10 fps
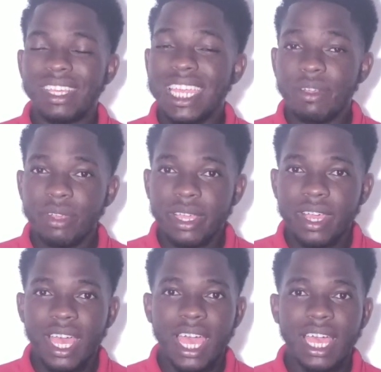
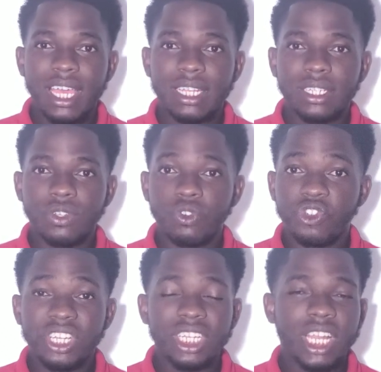area and
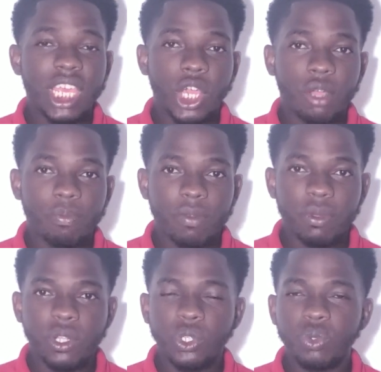reaching the young
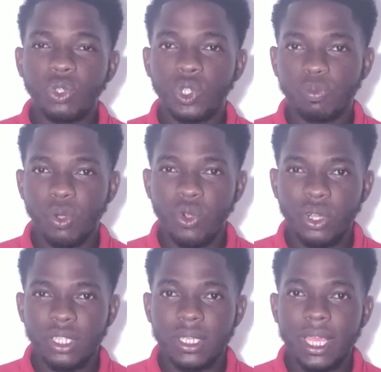people through
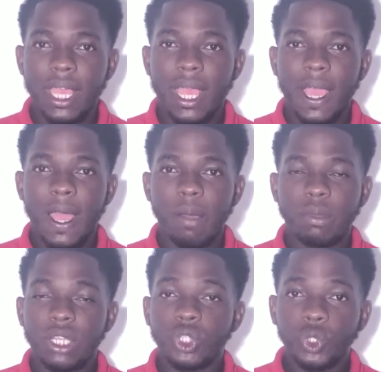sport
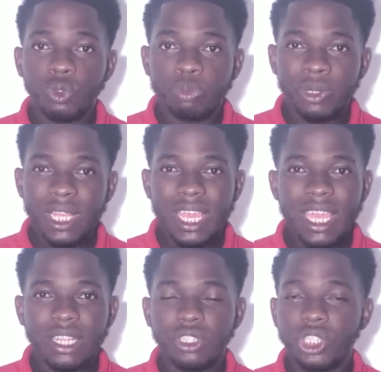um, and through
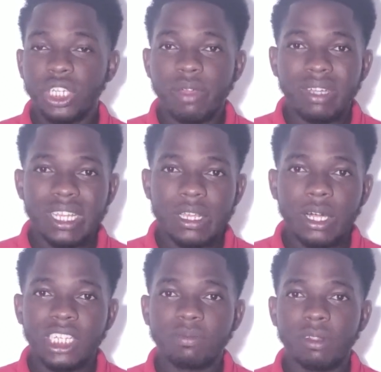play and sharing the
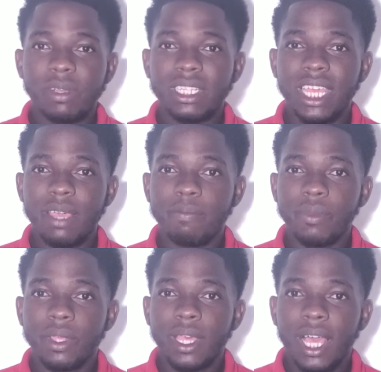gospel with
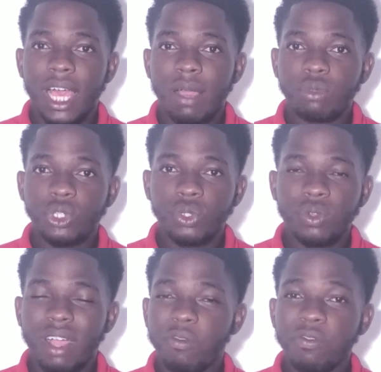them um,
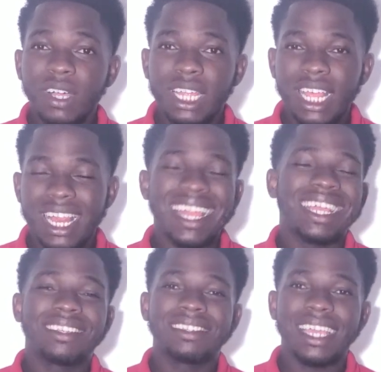through a fun and
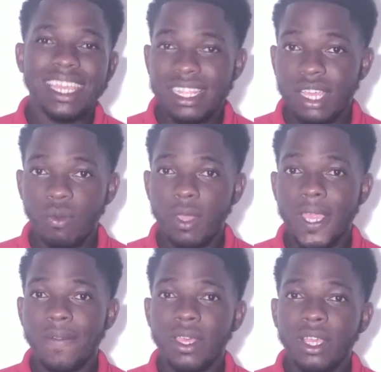exciting
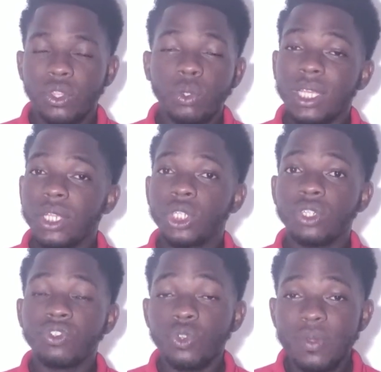way. Those are
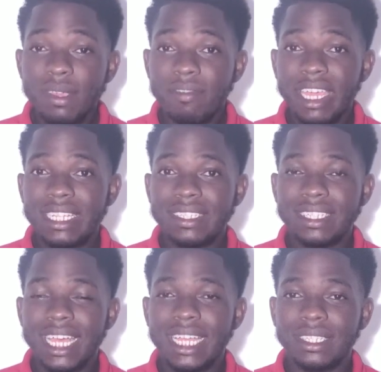just two
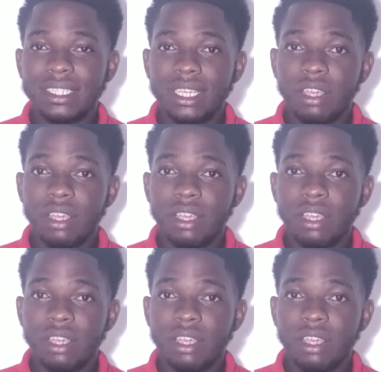events that